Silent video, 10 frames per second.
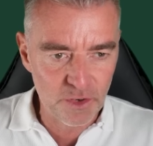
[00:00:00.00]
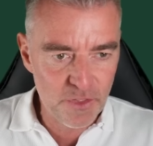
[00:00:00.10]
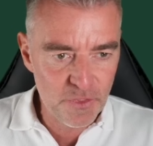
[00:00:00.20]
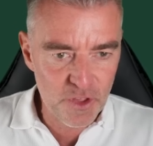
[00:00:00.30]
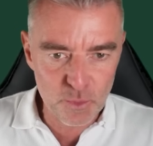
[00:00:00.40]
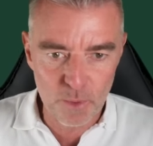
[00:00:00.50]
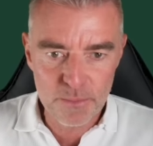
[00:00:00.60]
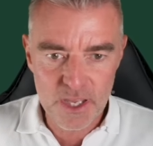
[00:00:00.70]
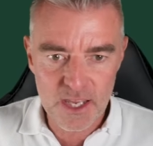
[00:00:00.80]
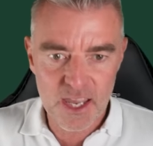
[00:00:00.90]
The third one
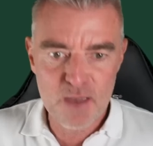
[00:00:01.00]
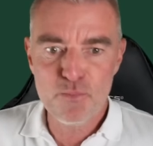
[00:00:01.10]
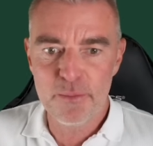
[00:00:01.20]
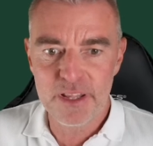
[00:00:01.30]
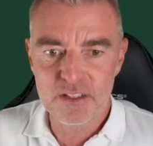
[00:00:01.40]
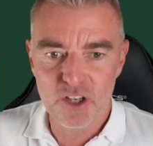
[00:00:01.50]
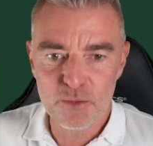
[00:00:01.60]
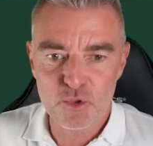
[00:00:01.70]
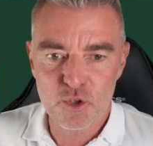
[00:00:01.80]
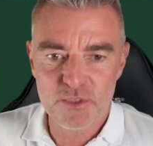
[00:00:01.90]
being implement
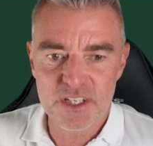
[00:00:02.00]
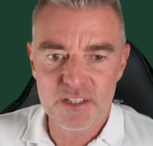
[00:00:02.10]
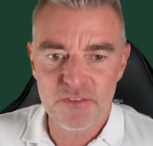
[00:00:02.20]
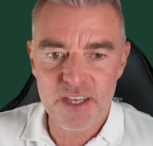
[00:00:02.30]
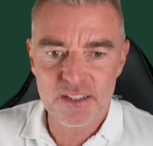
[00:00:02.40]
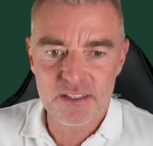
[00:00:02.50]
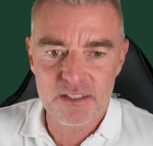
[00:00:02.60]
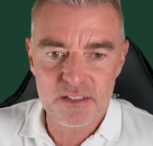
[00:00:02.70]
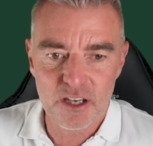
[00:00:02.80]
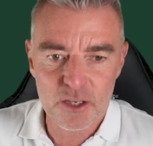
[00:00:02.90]
TypeScript interfaces
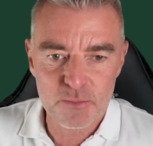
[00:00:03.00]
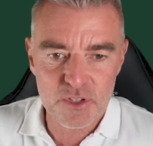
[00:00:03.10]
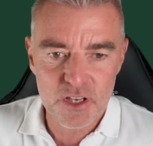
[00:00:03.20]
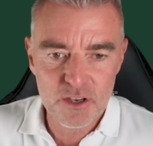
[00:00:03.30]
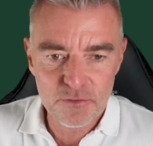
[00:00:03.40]
and types